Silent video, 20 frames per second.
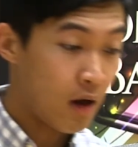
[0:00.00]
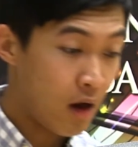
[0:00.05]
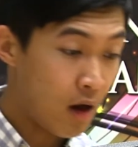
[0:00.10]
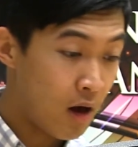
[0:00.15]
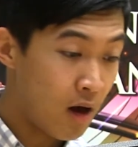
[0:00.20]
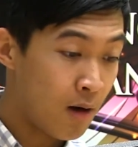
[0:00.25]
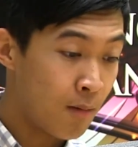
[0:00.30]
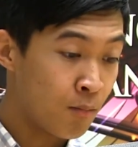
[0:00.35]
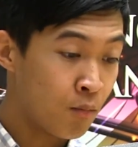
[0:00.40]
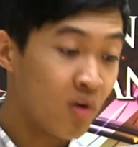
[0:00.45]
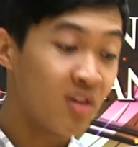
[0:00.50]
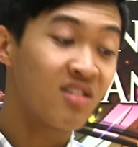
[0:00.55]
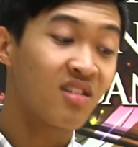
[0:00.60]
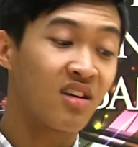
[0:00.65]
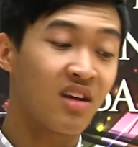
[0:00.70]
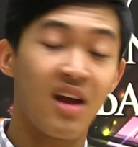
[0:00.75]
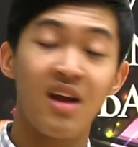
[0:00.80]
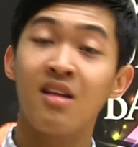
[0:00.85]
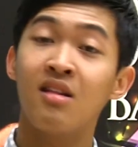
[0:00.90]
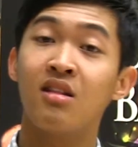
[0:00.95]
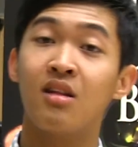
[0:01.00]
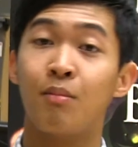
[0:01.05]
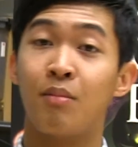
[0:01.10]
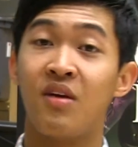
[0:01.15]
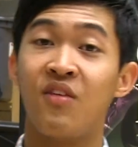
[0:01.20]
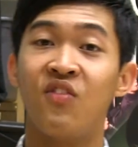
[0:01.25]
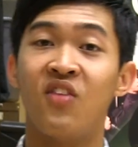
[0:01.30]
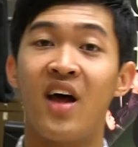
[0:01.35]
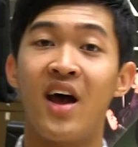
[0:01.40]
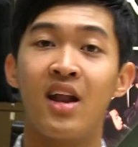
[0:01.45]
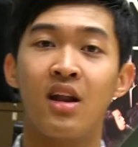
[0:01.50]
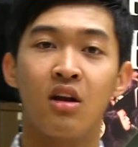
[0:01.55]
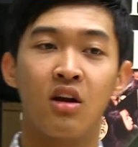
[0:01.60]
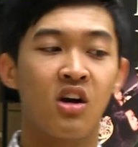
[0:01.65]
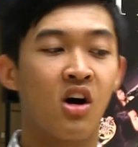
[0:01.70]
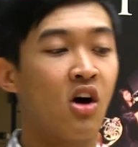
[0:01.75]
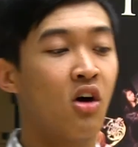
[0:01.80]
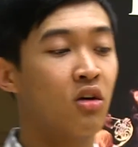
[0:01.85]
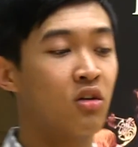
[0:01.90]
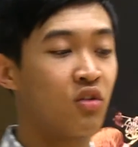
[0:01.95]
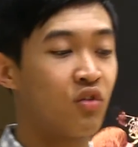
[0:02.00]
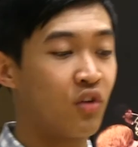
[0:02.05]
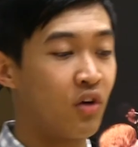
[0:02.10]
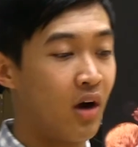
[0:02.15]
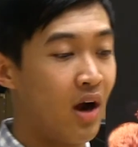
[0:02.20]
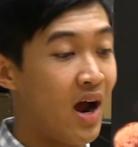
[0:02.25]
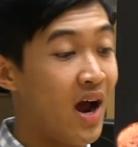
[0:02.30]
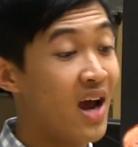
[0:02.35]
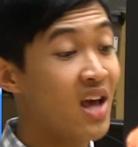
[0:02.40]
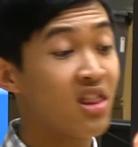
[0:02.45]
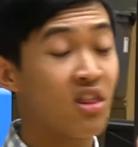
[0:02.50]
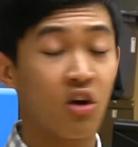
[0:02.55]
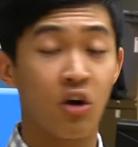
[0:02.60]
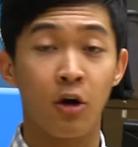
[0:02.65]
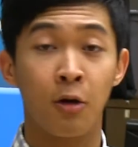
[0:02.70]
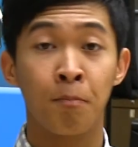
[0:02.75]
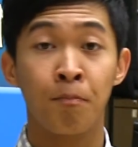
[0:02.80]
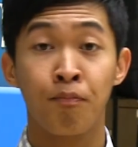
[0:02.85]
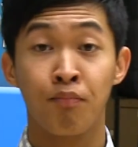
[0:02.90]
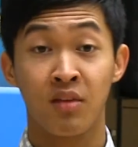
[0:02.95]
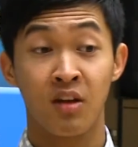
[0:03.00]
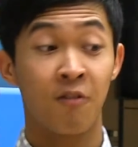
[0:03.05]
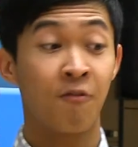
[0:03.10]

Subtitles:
Once again, the B flat calls for either